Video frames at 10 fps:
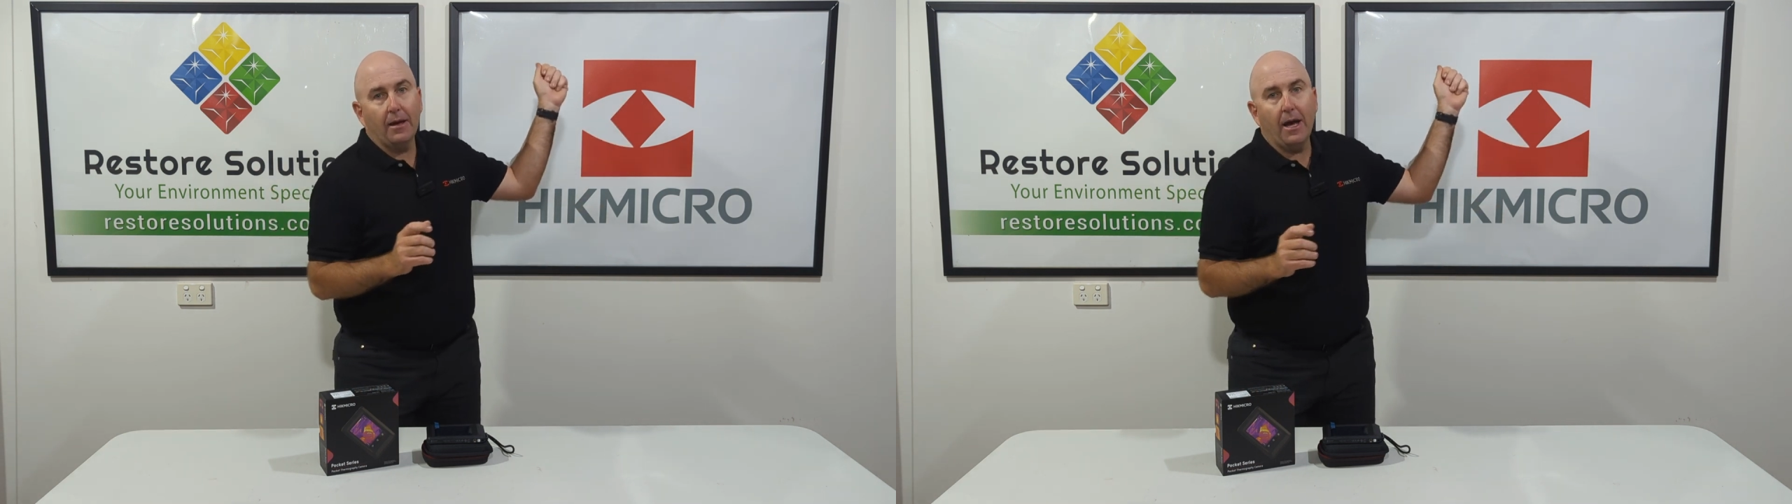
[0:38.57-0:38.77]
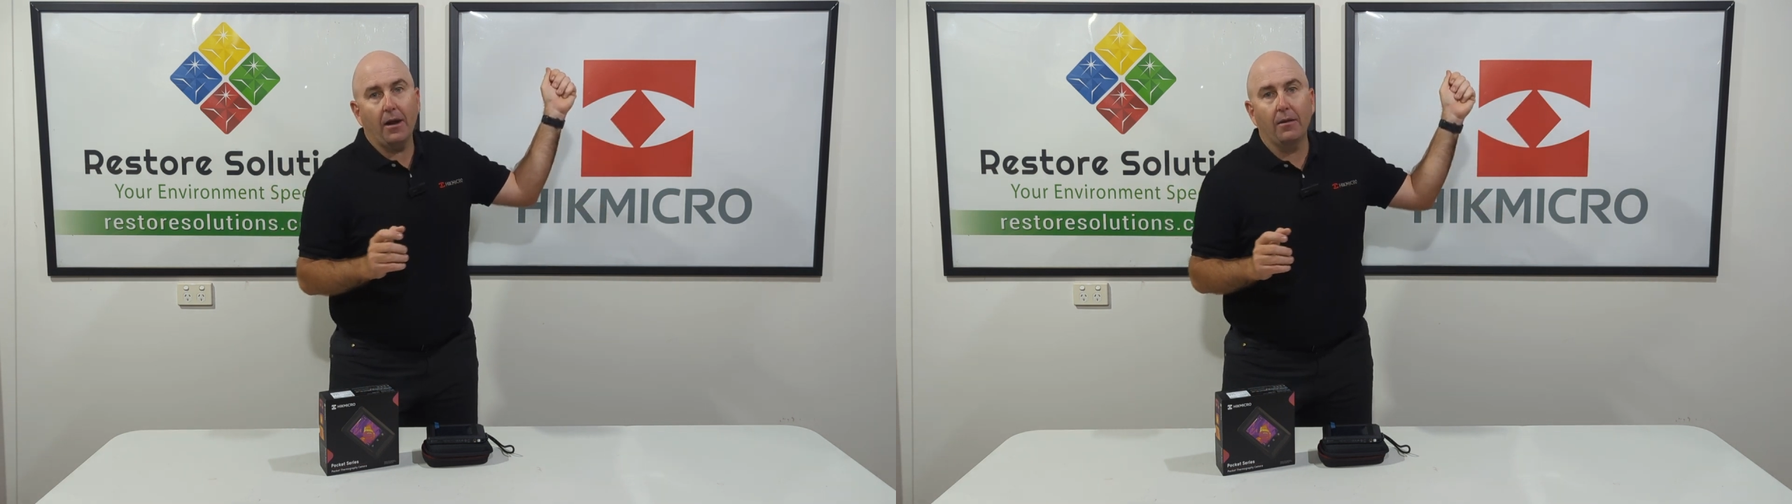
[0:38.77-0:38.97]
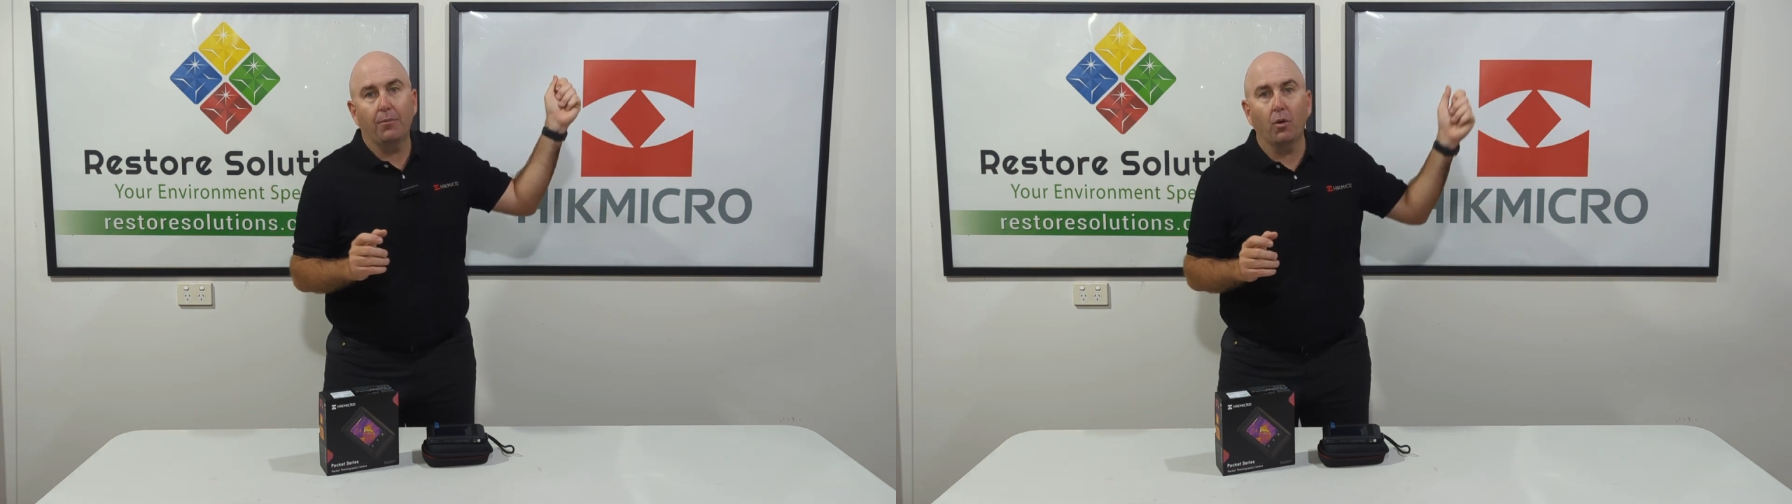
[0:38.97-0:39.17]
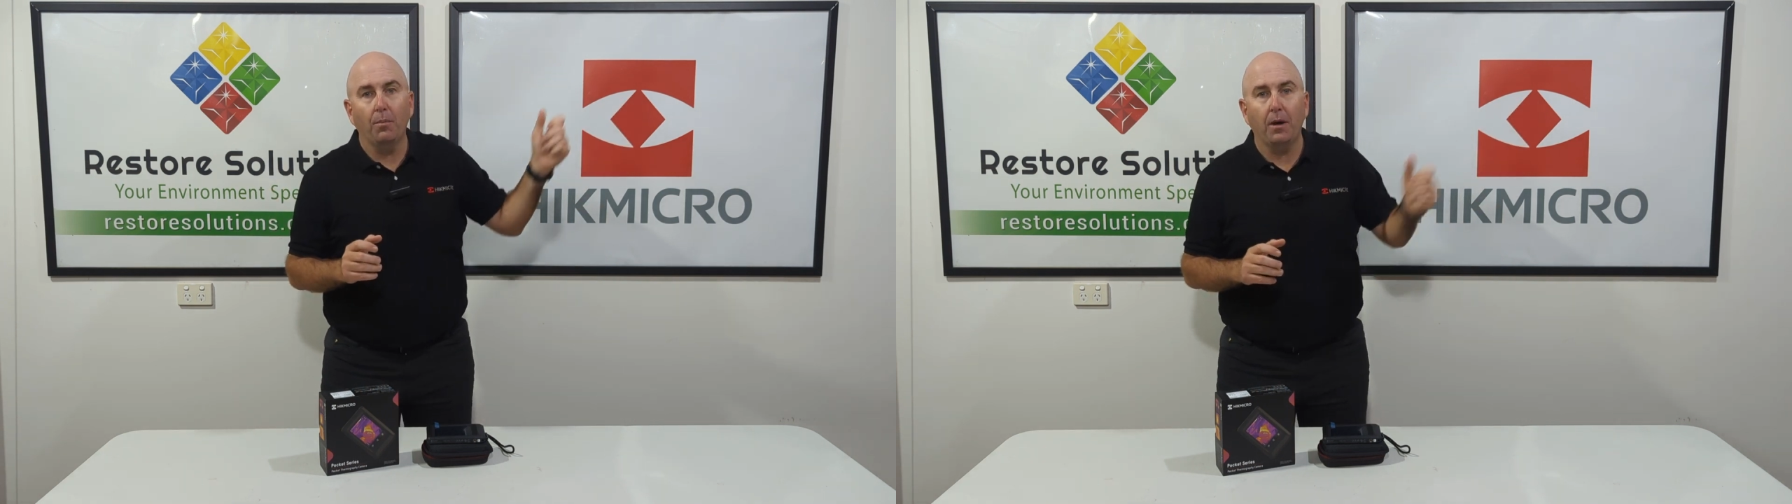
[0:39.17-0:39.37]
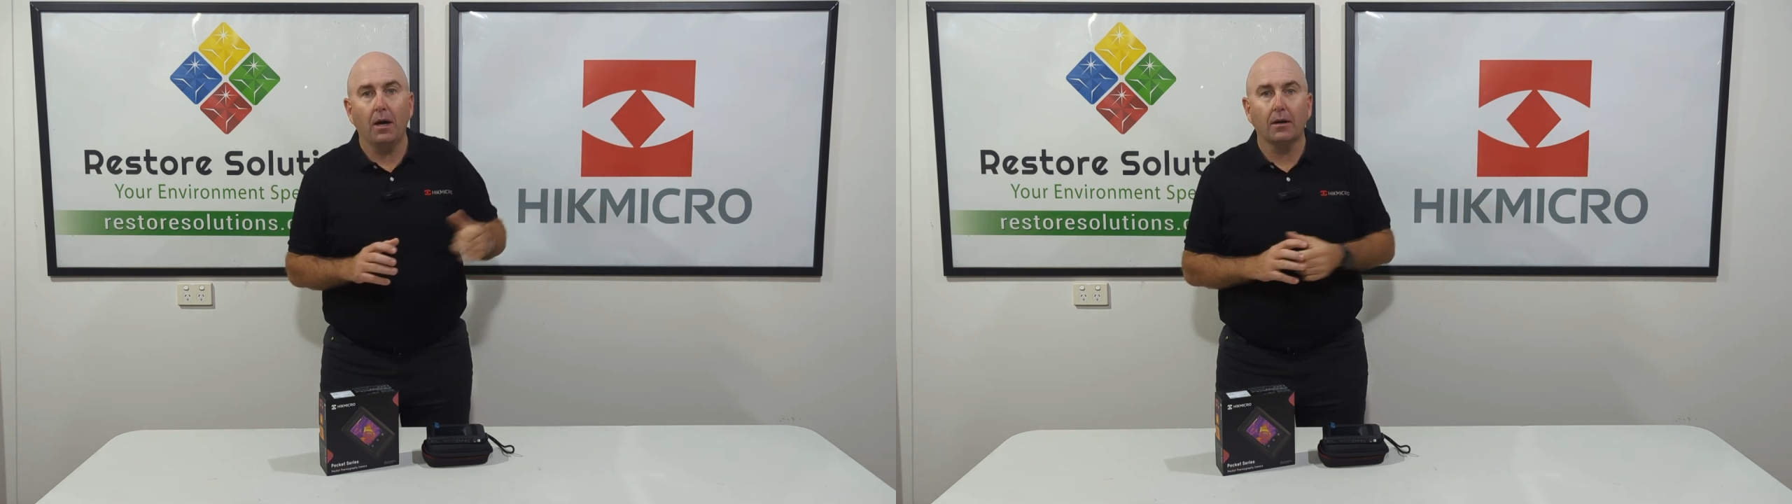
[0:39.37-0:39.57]
out of the
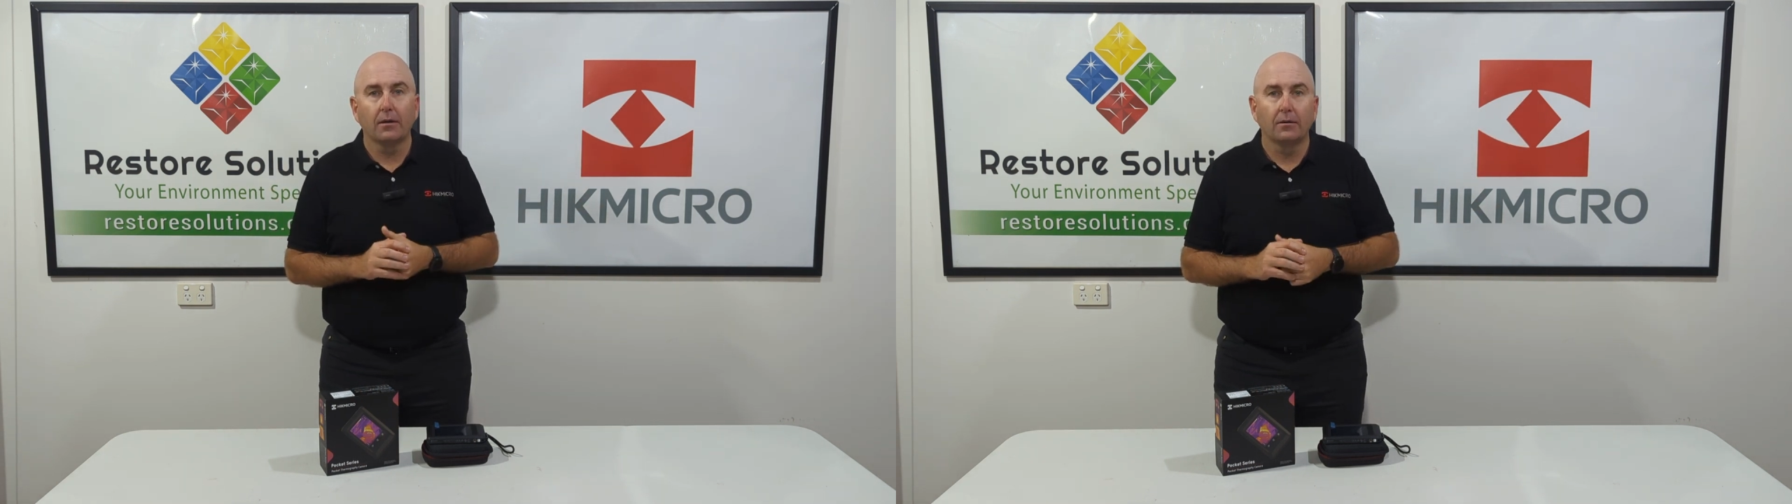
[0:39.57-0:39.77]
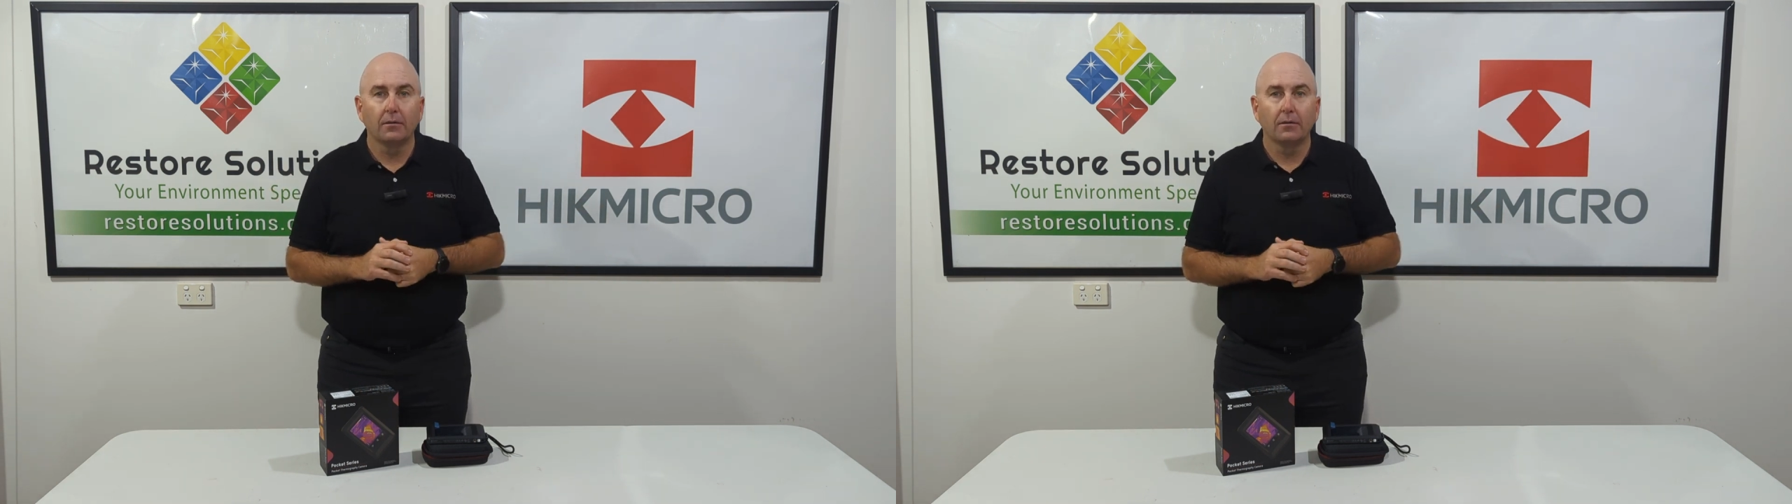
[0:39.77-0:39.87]
ballpark.